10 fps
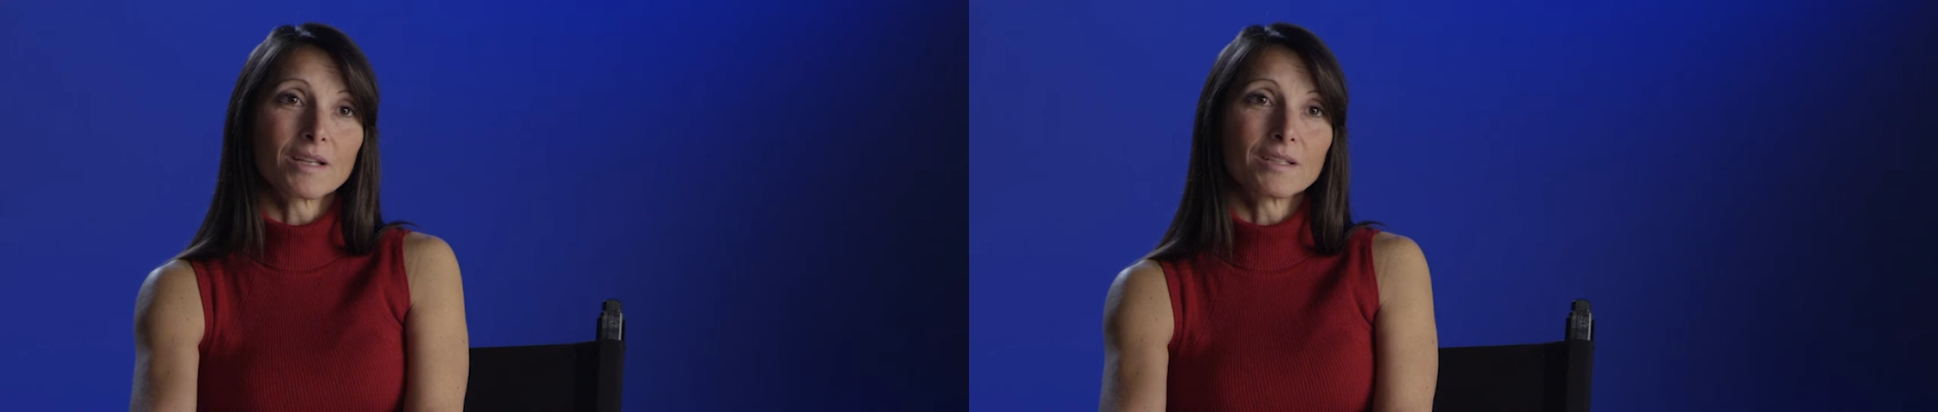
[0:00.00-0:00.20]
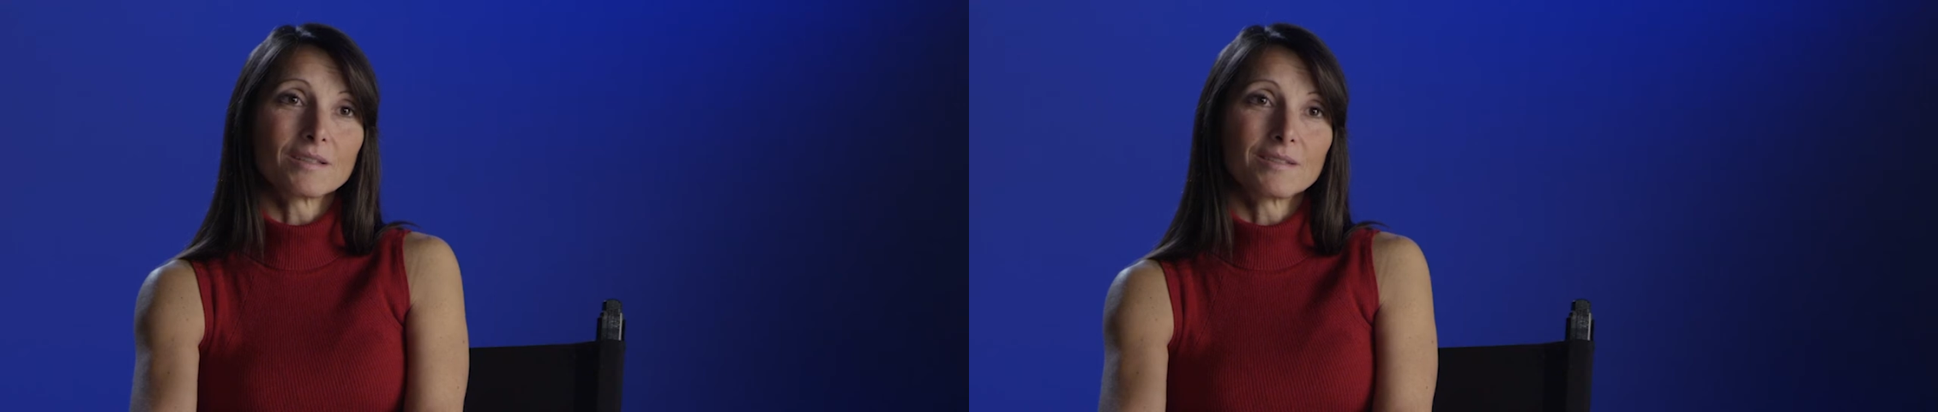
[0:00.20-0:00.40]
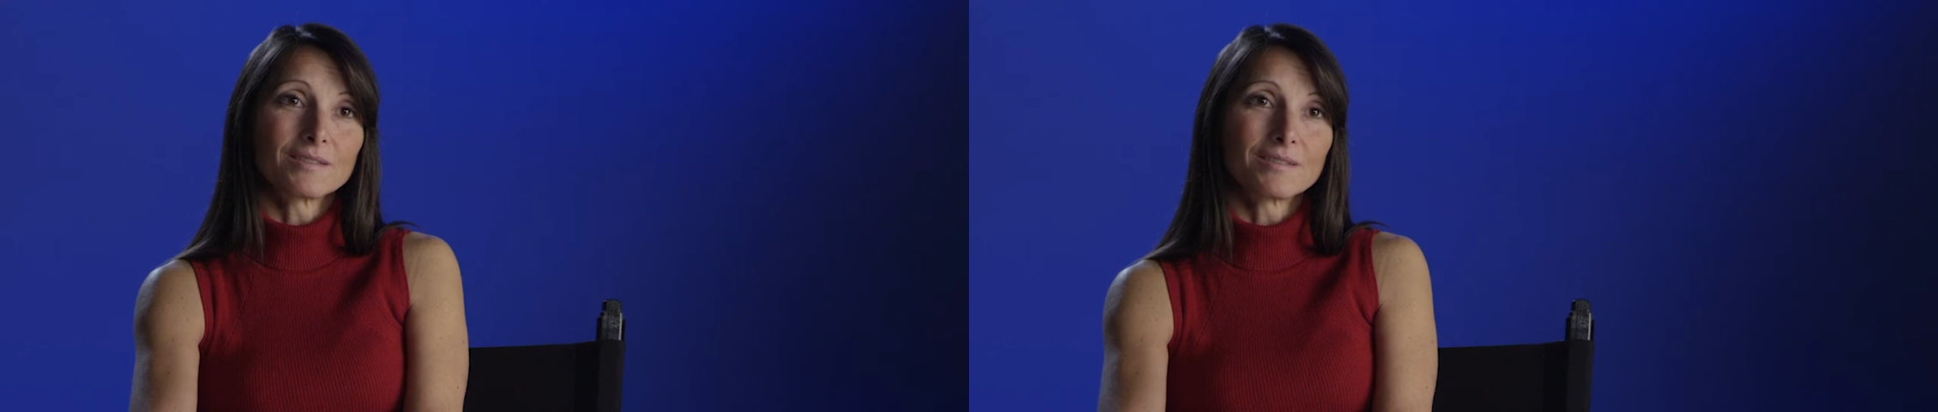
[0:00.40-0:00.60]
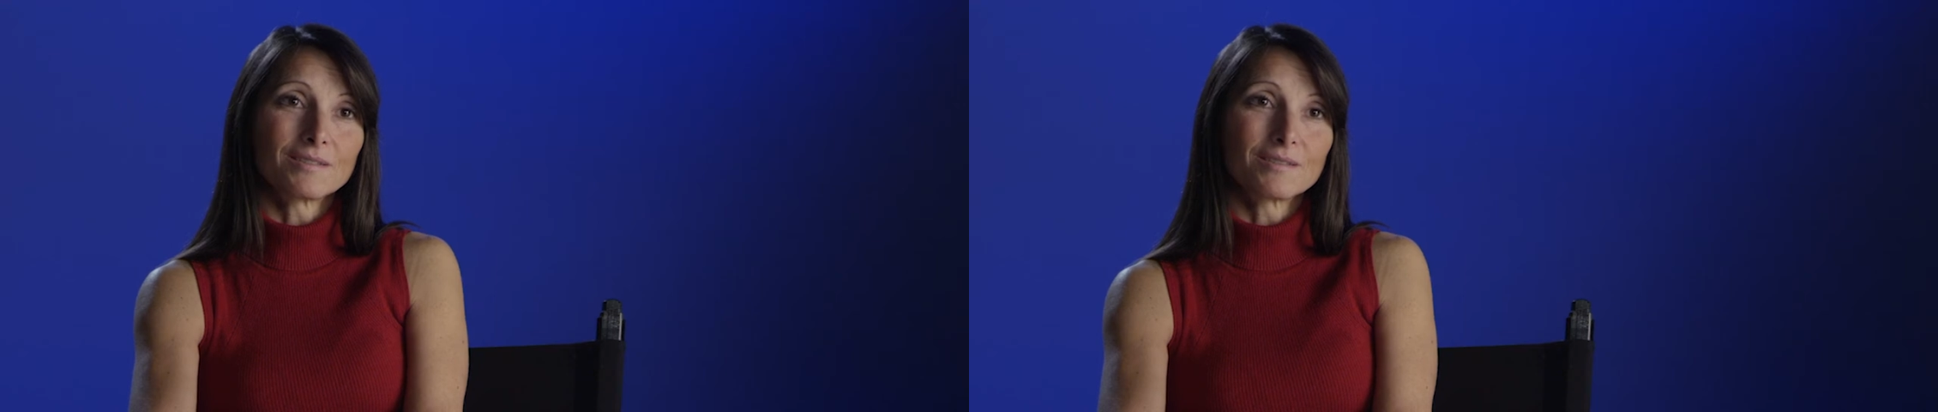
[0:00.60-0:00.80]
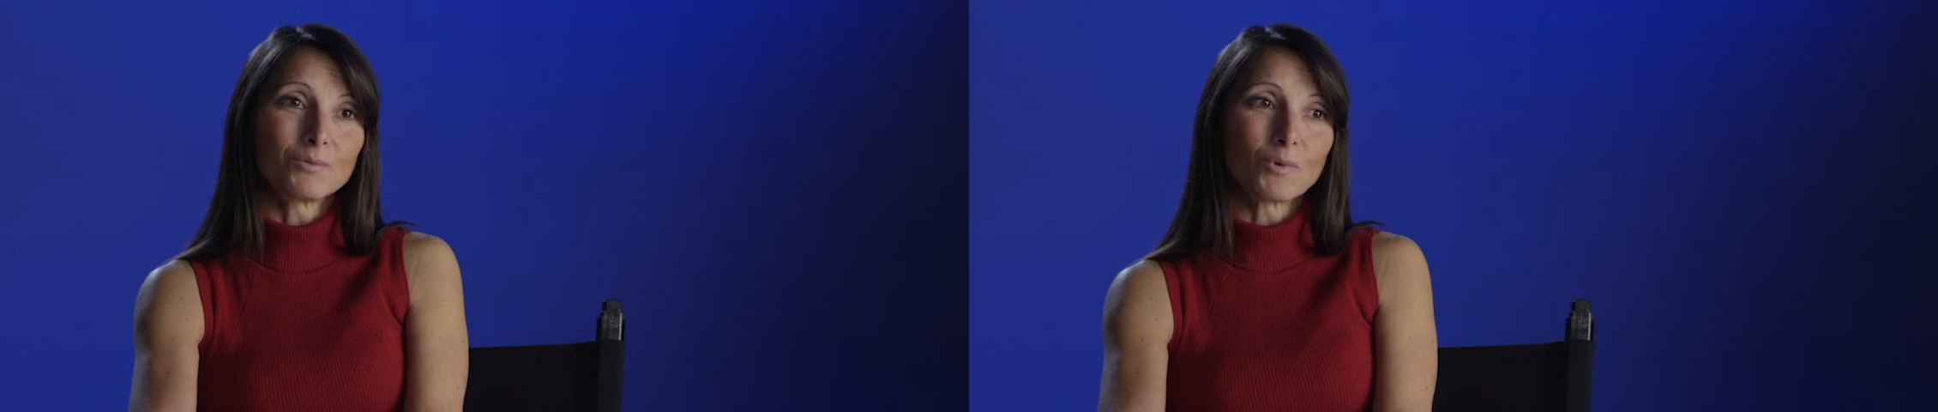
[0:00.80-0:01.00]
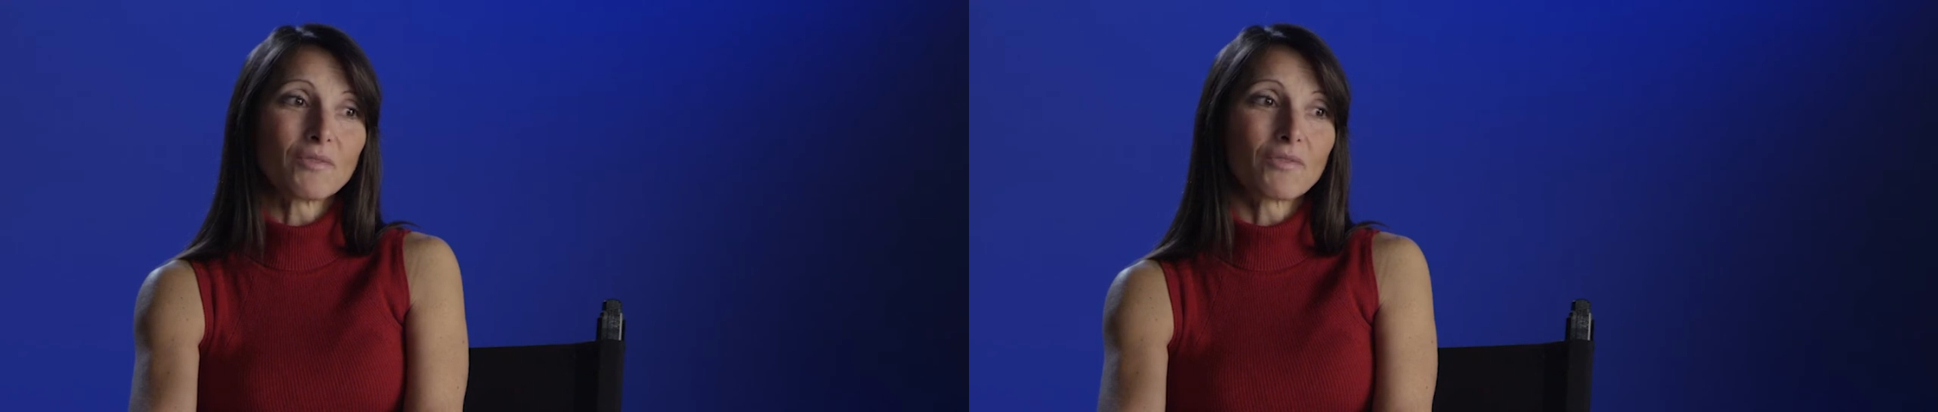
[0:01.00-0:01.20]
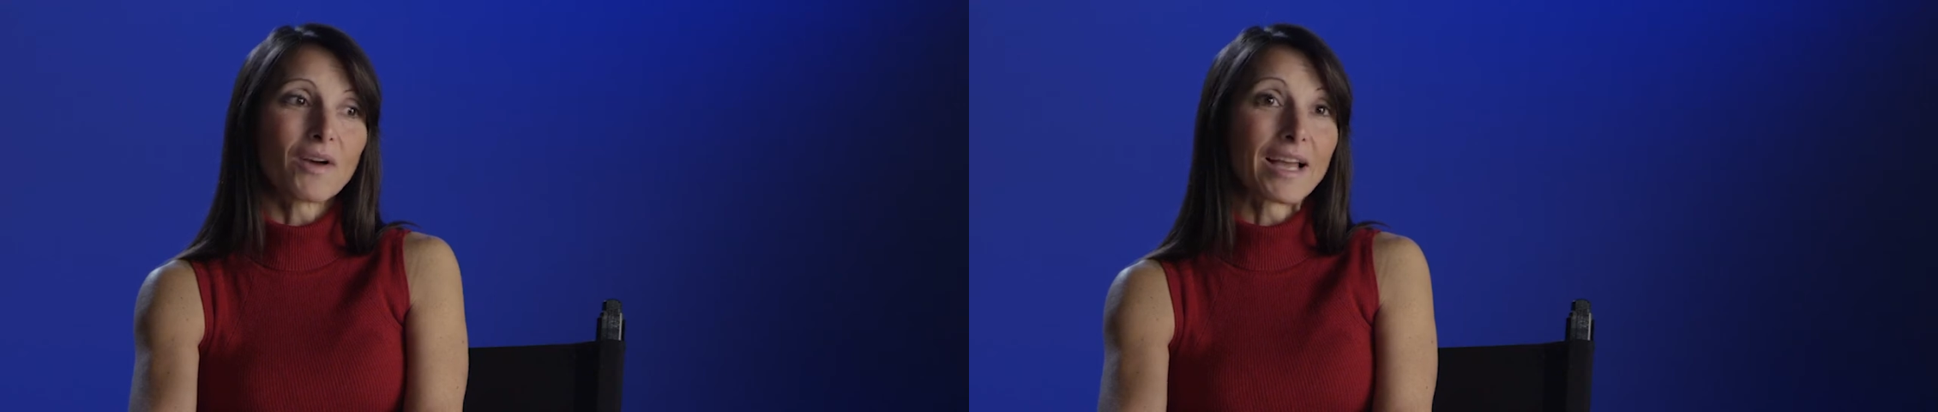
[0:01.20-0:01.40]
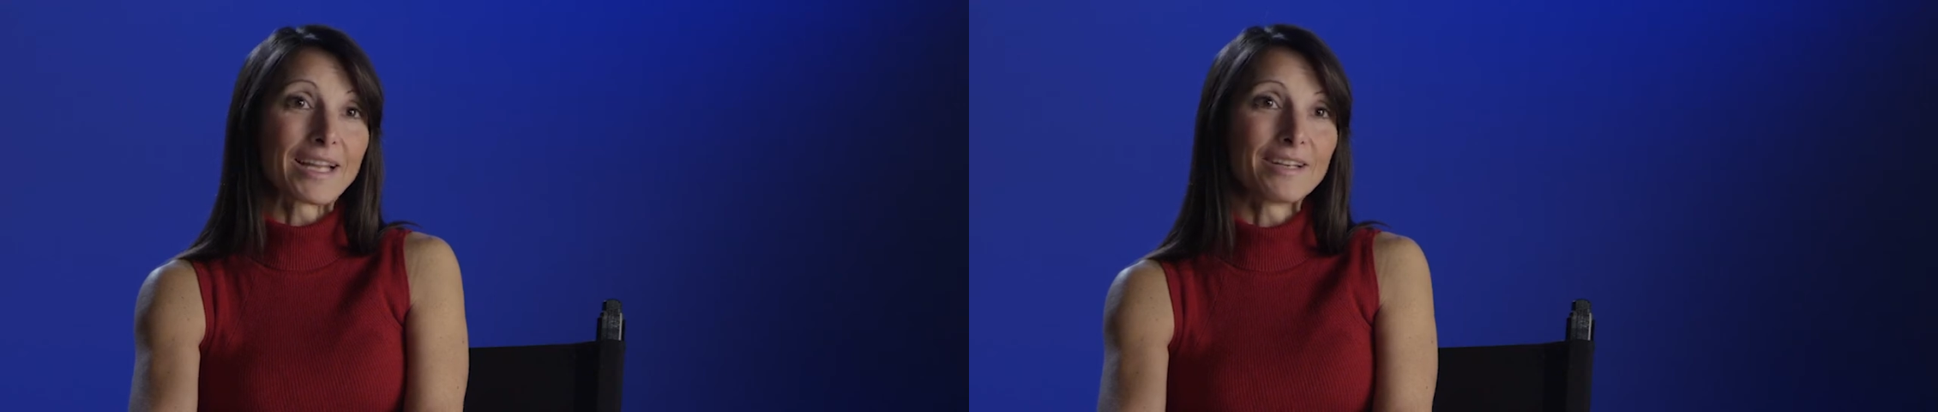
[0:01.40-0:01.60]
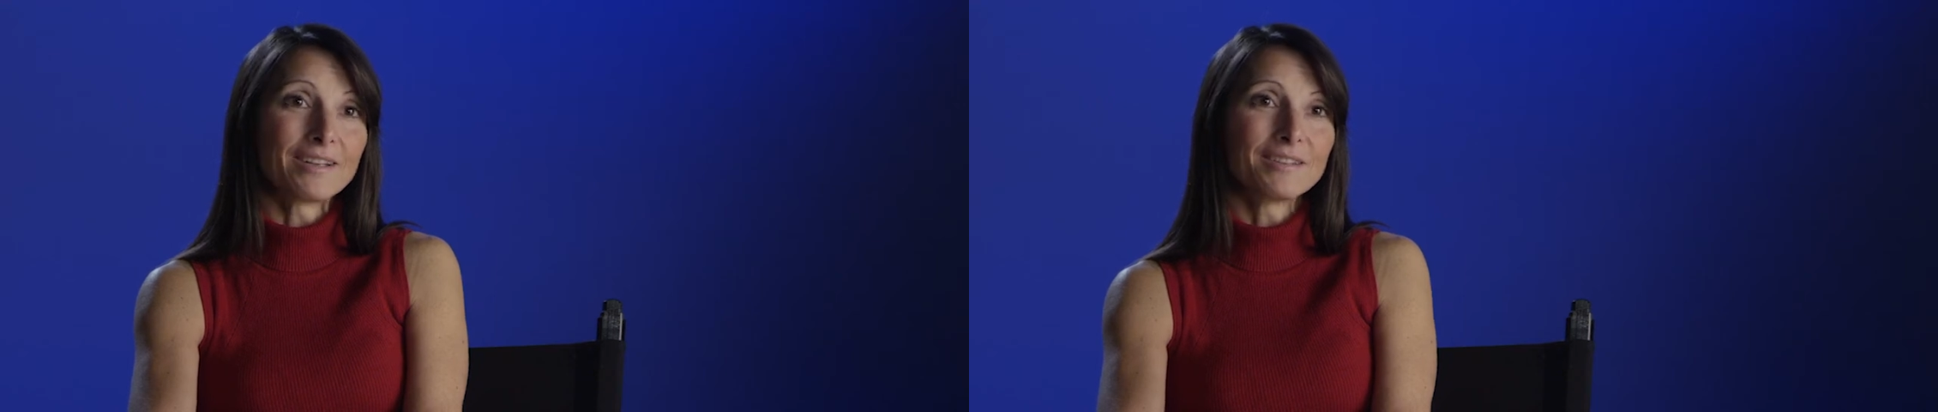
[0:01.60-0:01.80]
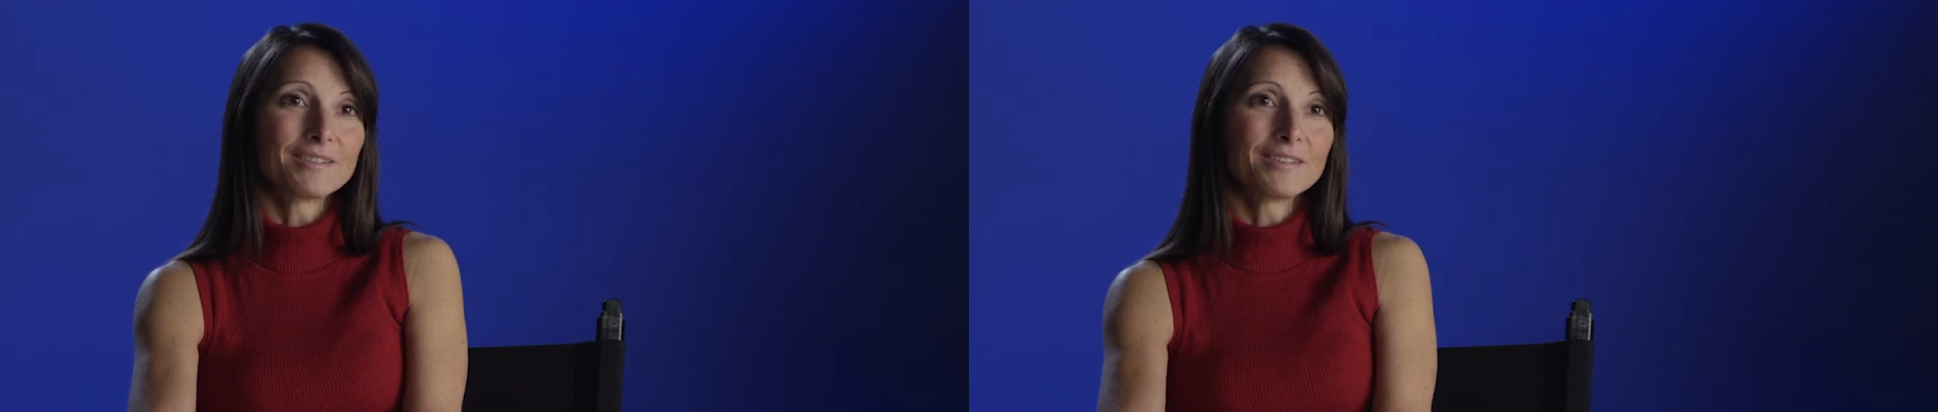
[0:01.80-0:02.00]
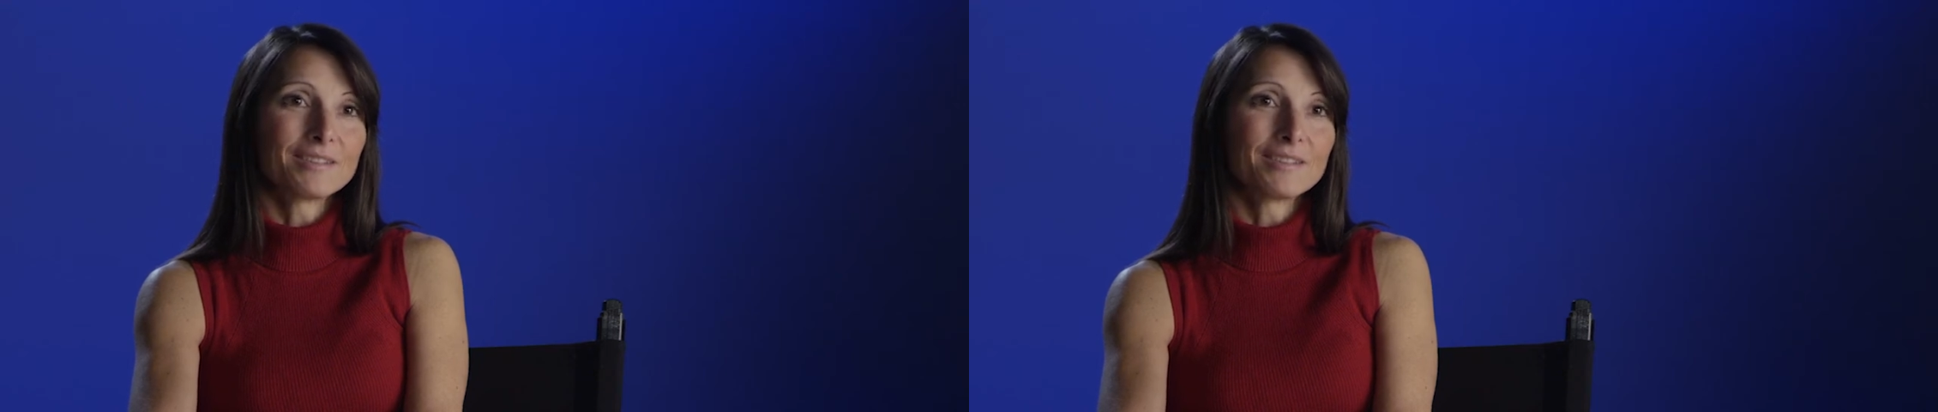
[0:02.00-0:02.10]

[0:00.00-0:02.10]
that we find